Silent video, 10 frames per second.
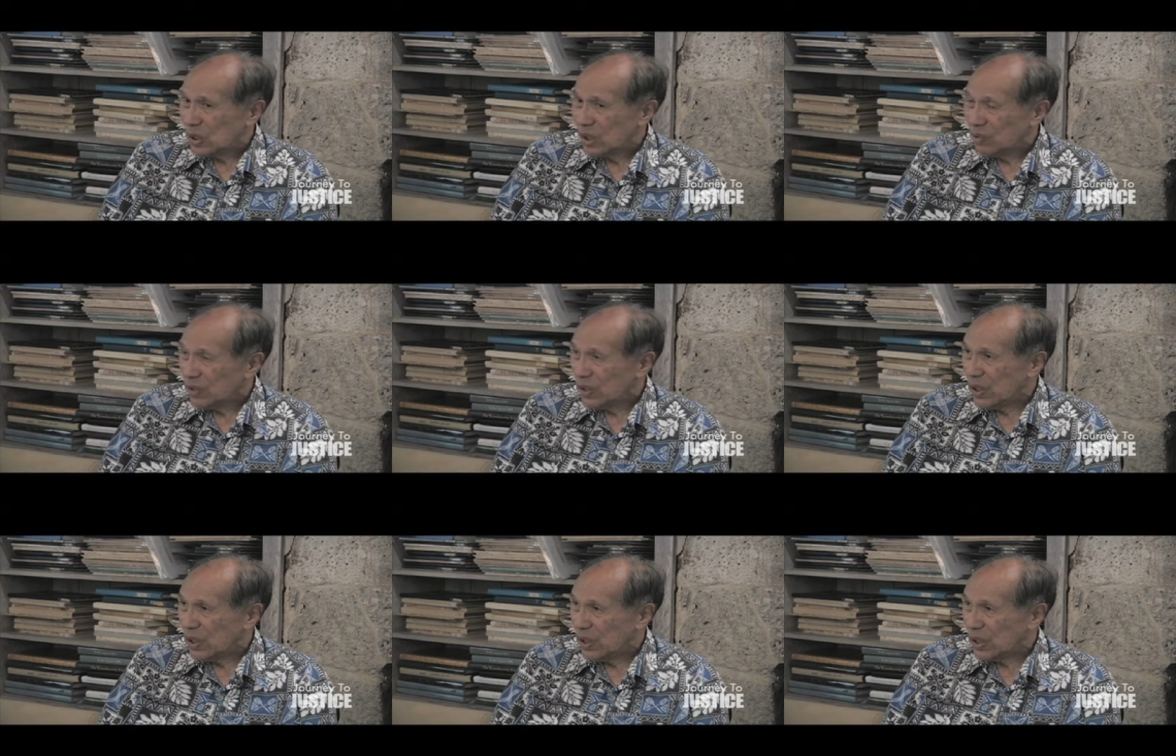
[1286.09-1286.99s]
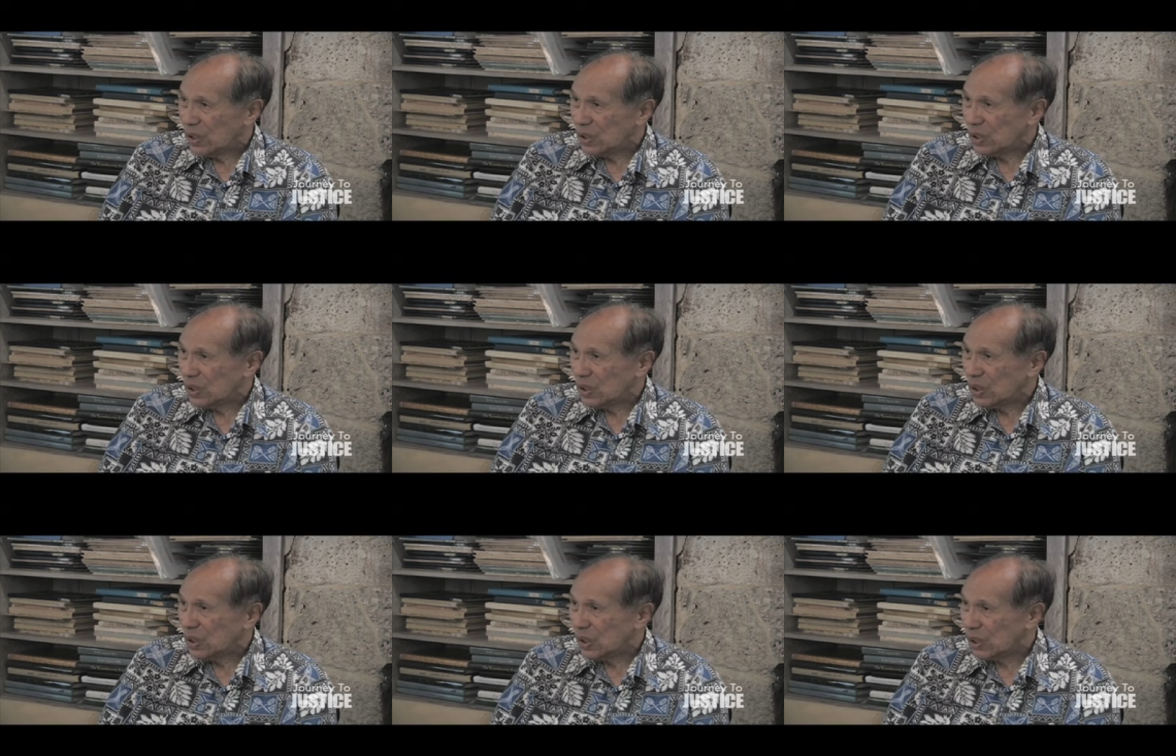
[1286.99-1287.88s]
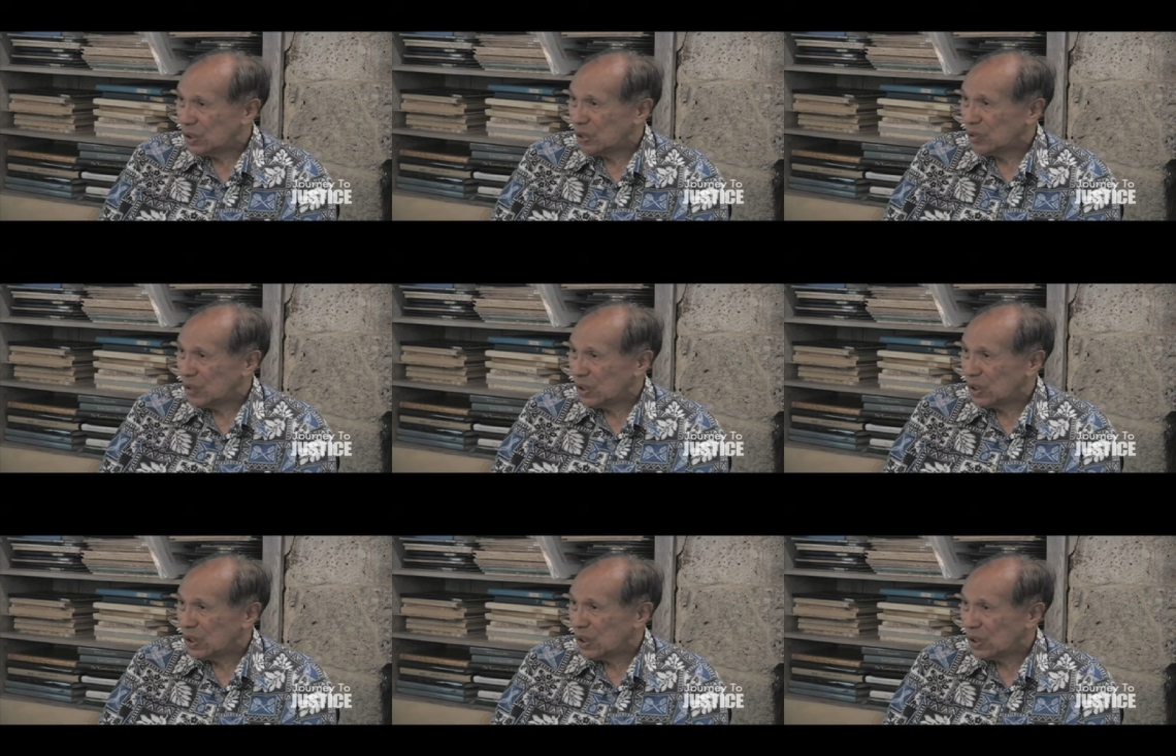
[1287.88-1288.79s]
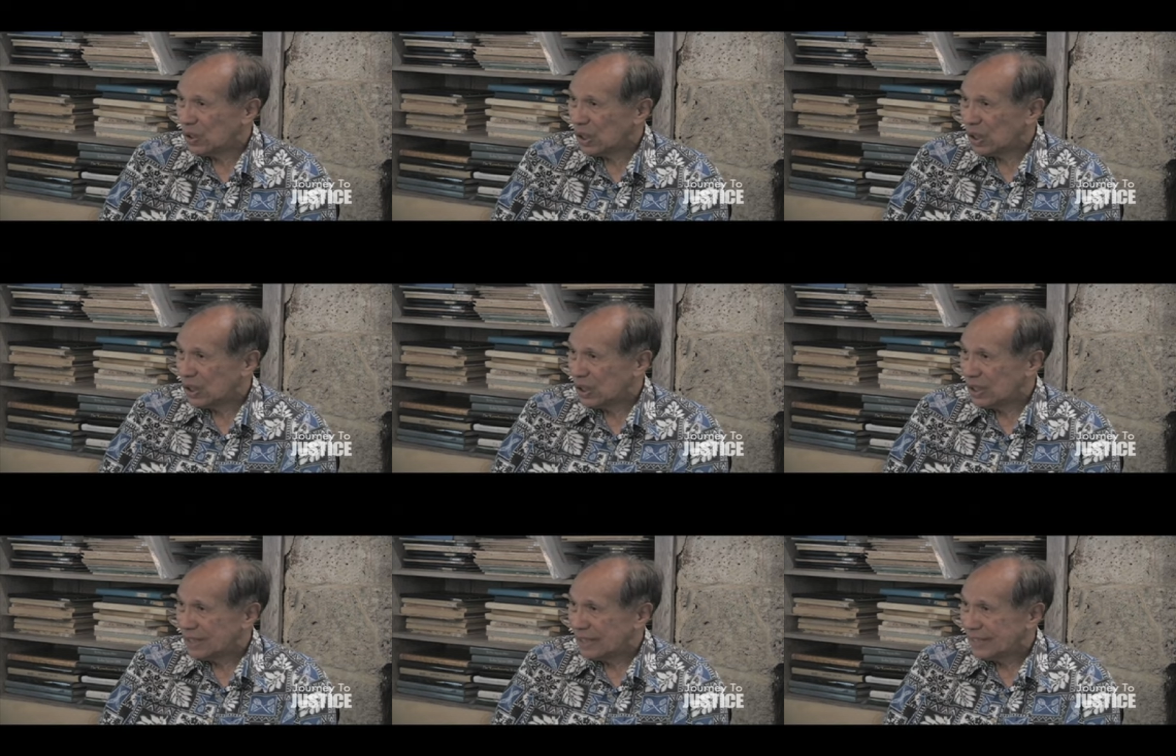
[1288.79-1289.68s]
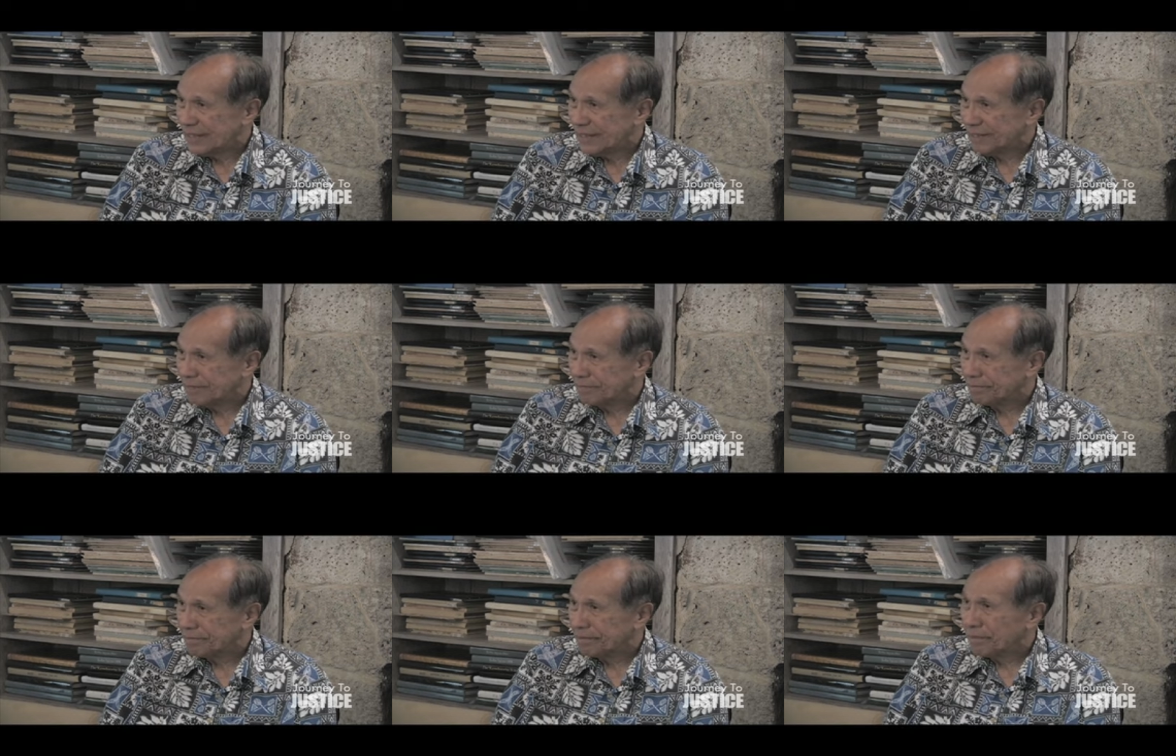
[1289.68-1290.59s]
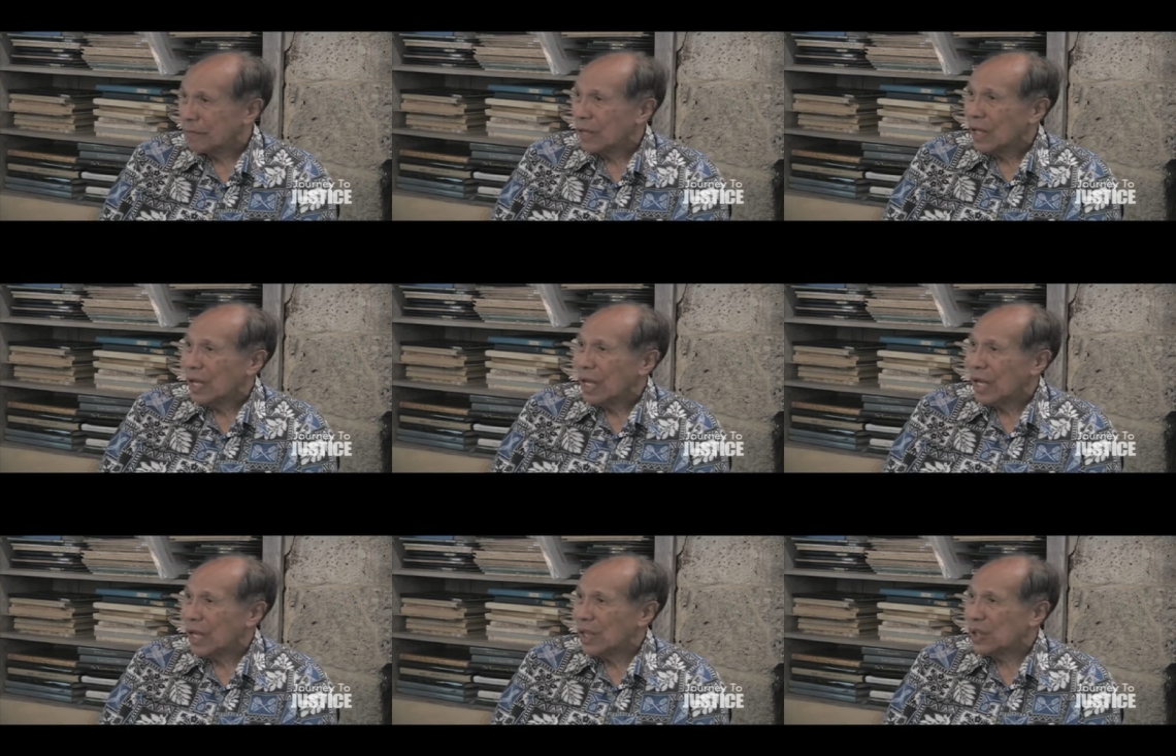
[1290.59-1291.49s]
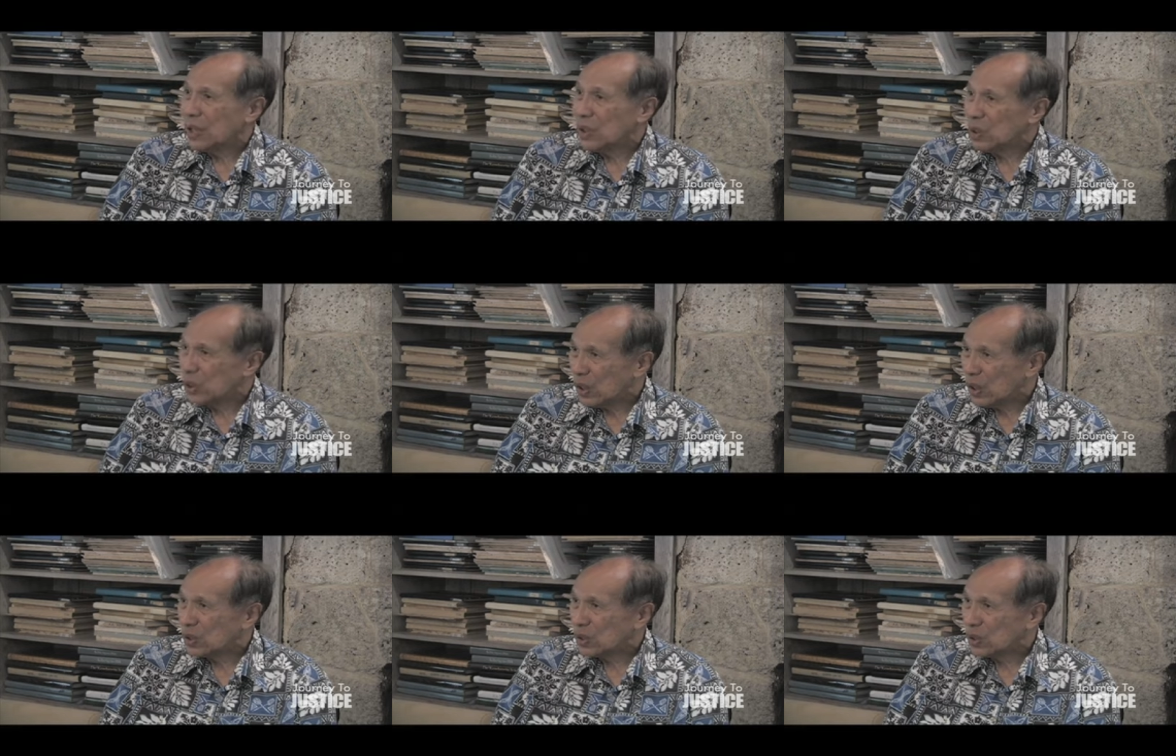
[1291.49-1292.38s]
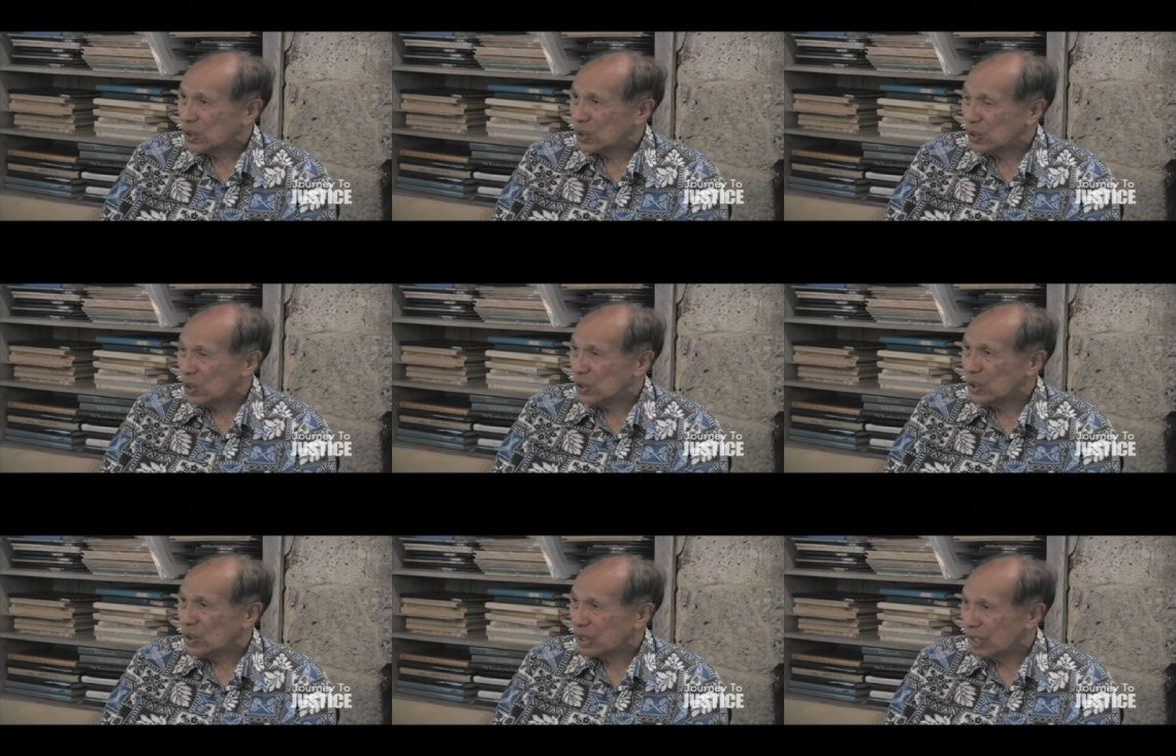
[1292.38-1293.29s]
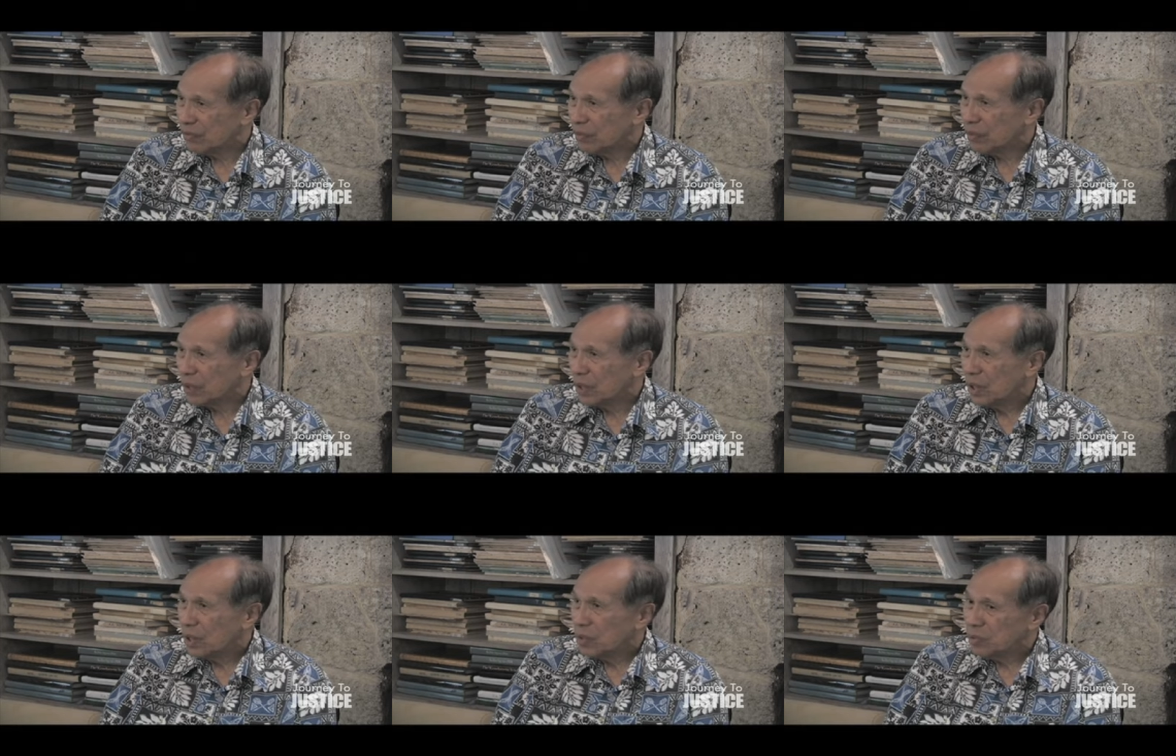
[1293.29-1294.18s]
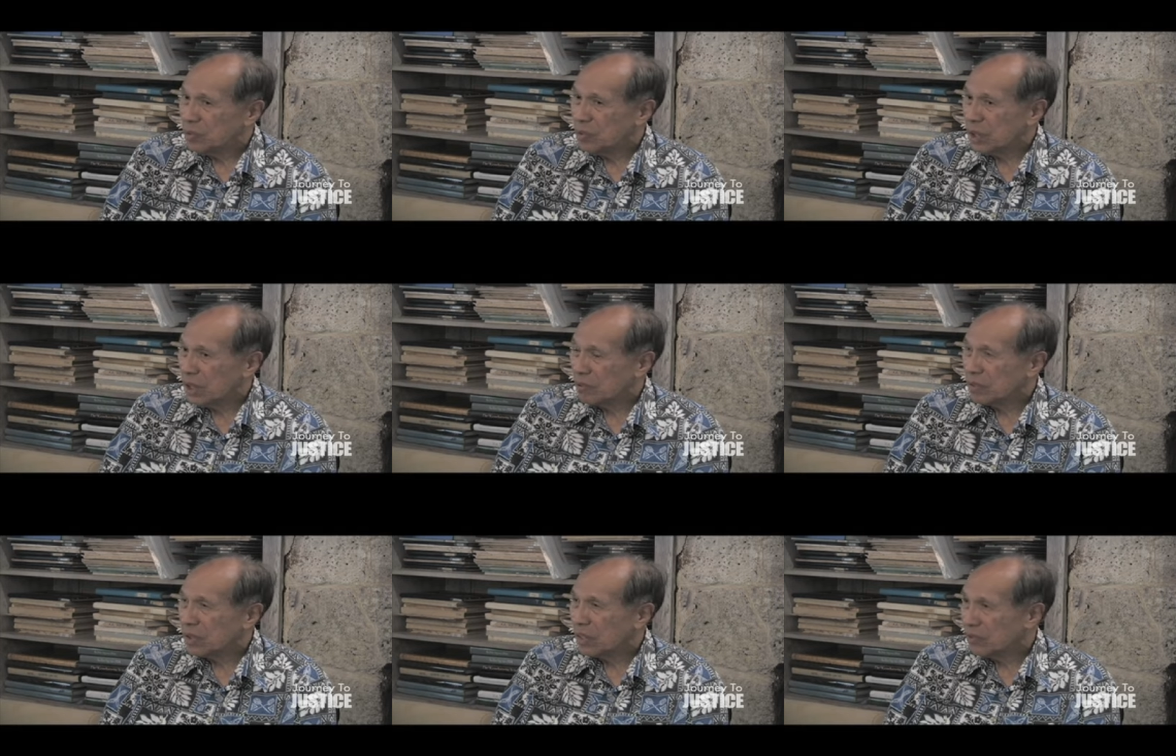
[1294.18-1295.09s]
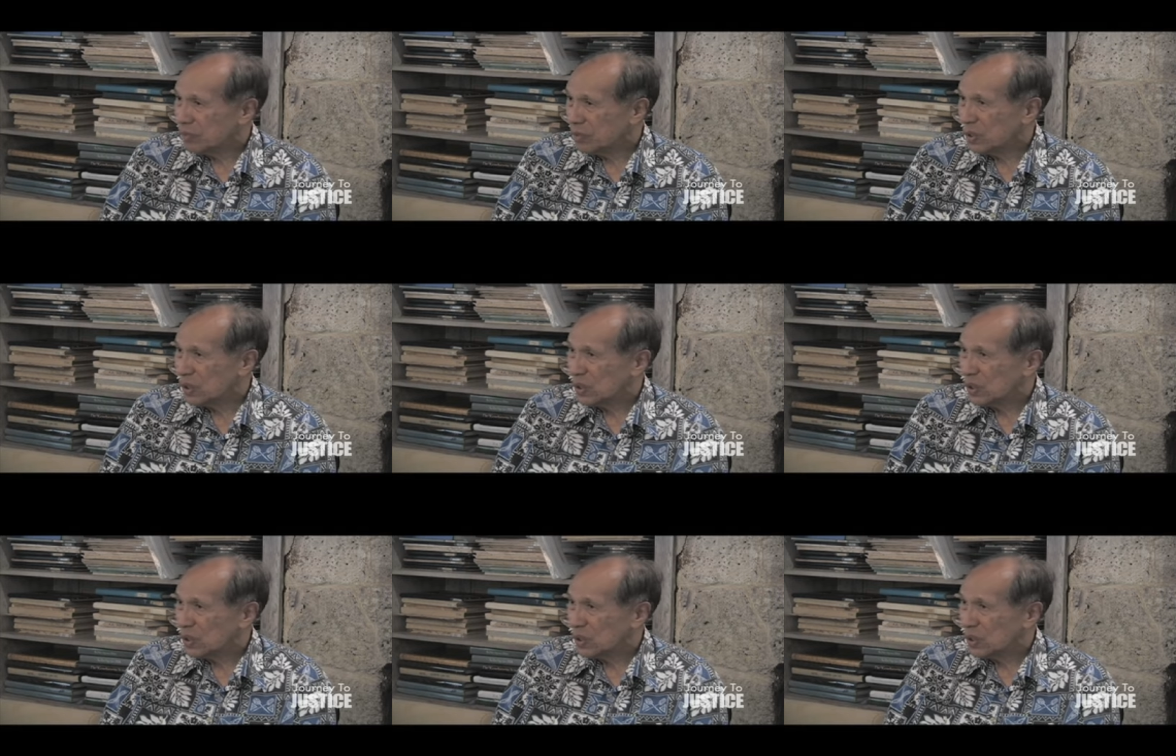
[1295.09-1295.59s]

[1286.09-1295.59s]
Hawaii as a nation within the state. Oh. And the OHA trustees and government would become the government